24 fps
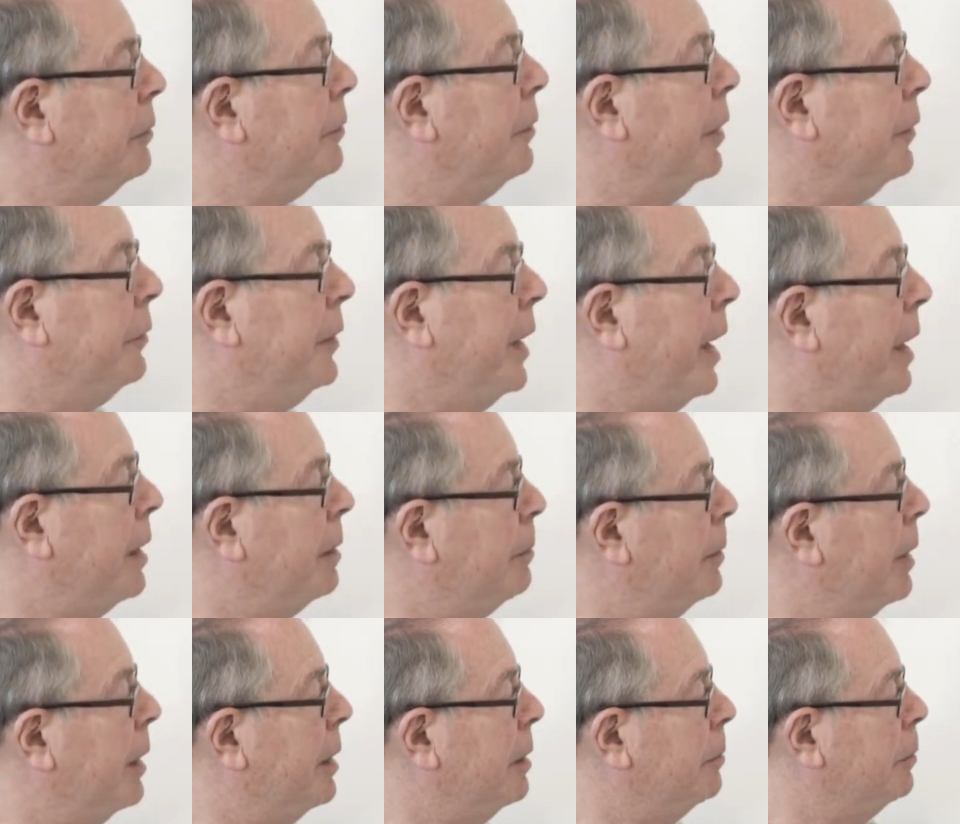That
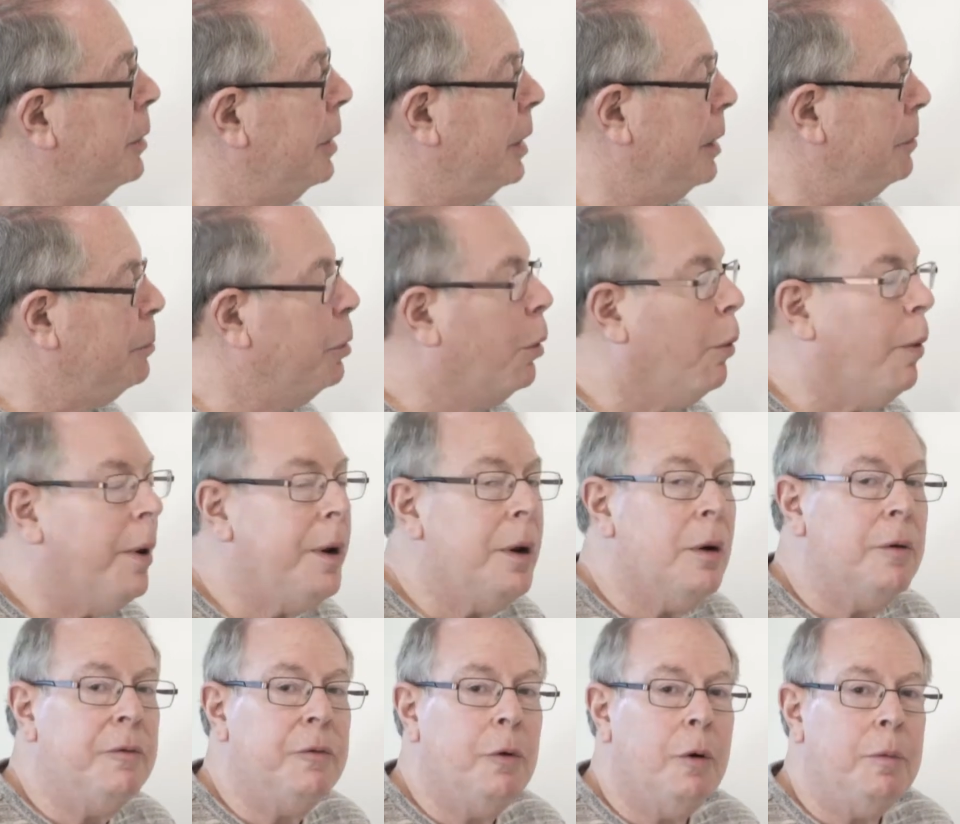amount of money,
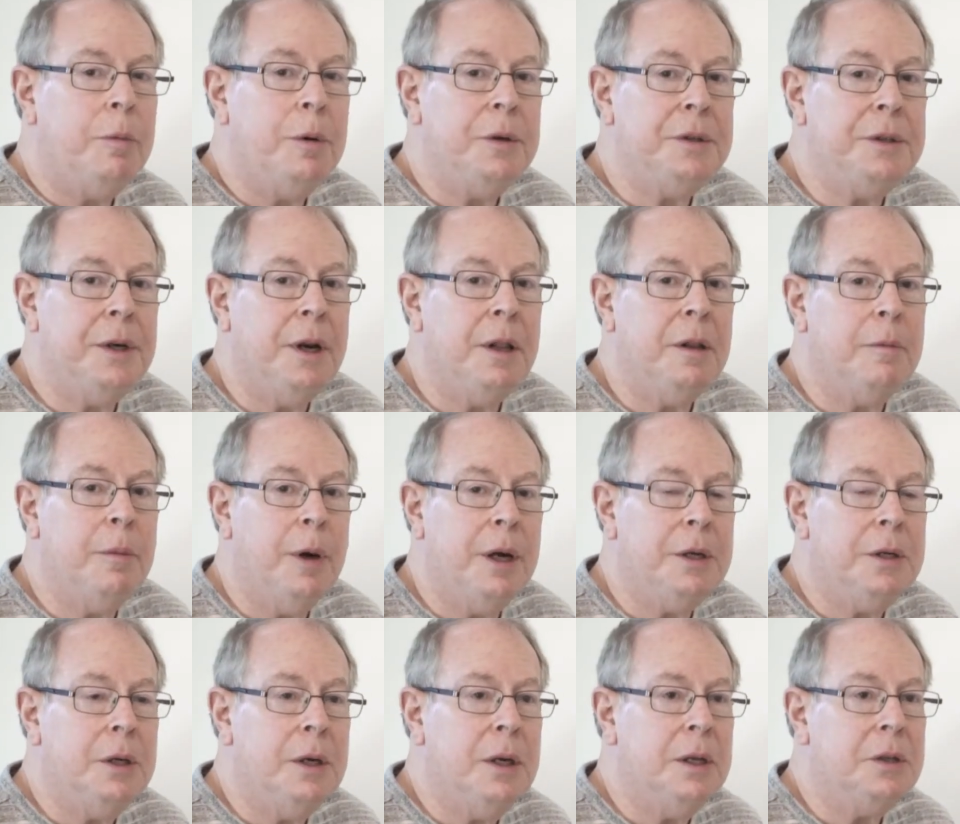0.04% of the
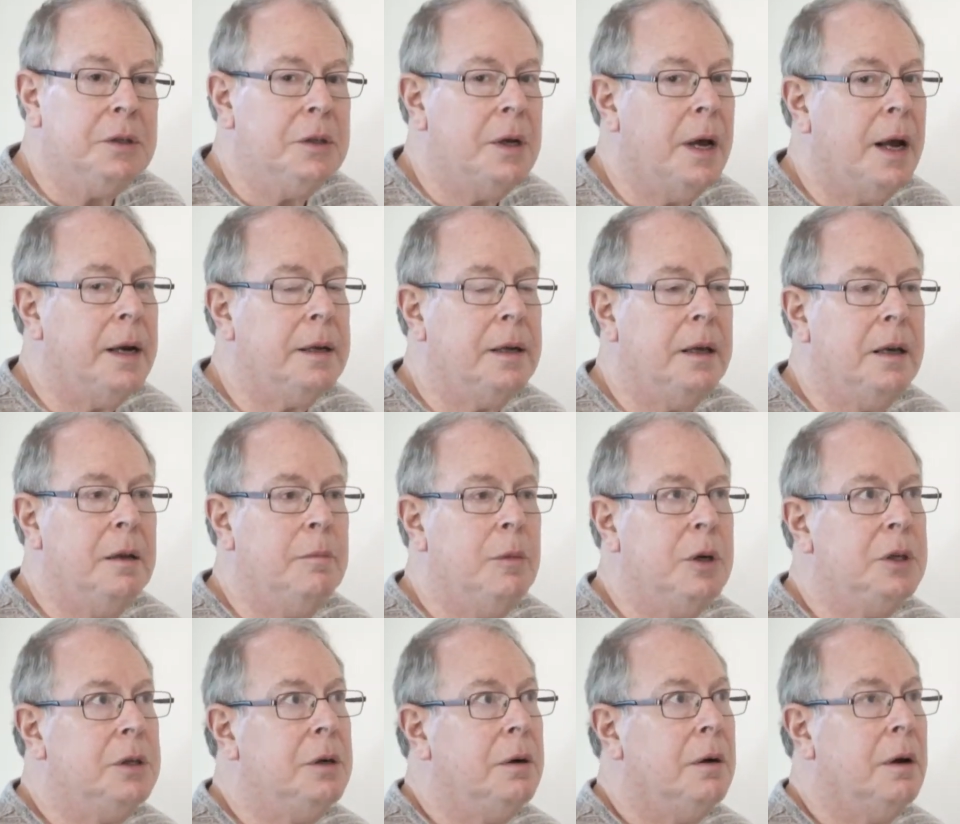budget, is not going
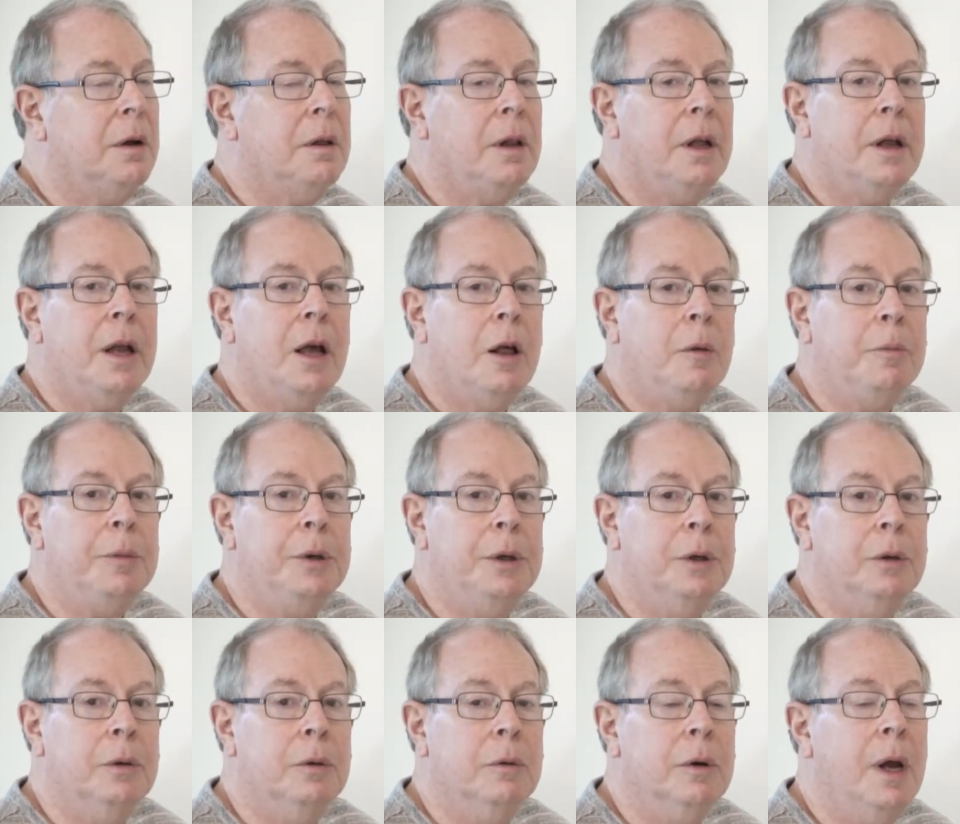to materially
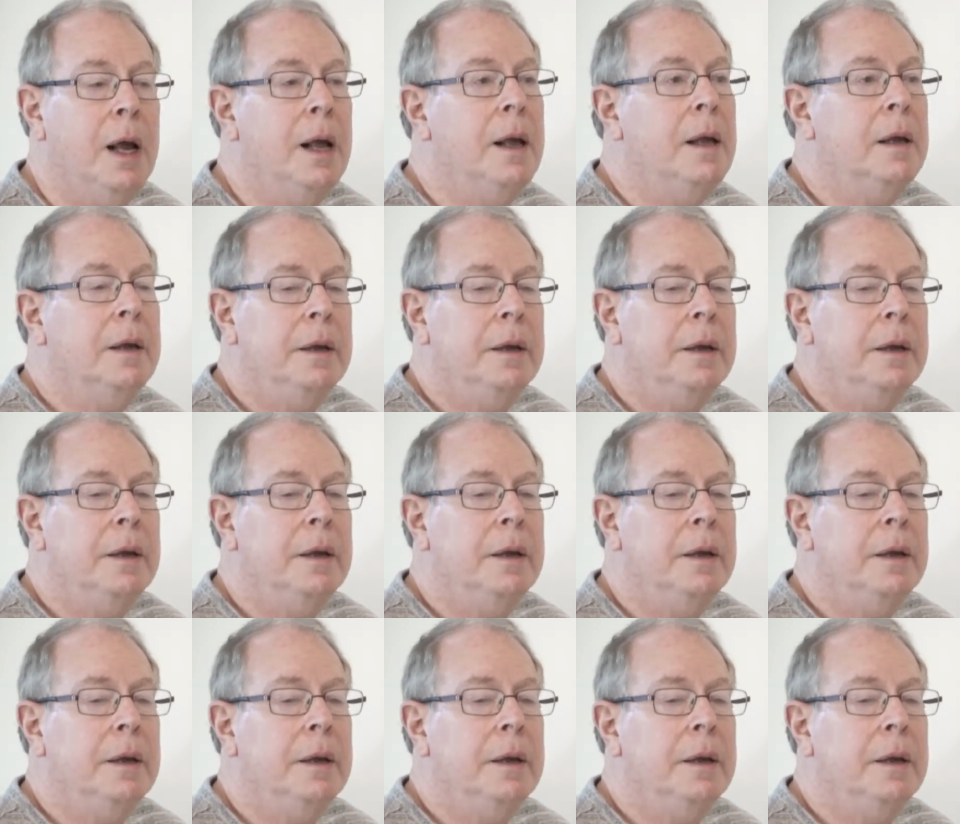help you